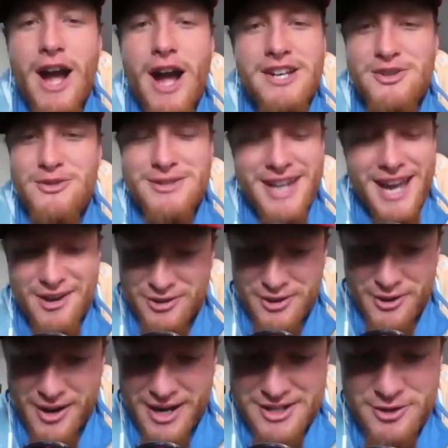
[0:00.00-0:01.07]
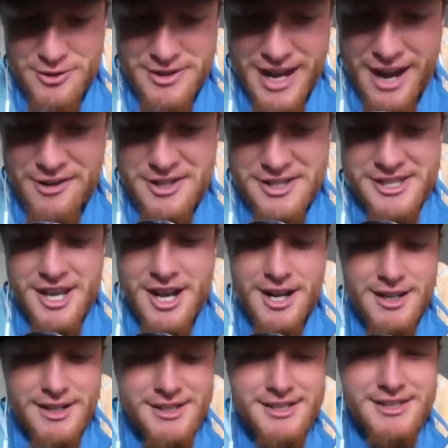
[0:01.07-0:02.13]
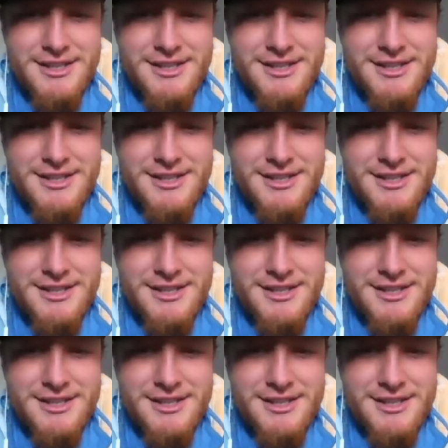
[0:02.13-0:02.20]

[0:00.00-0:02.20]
tuned out though. I tuned out. It sucks.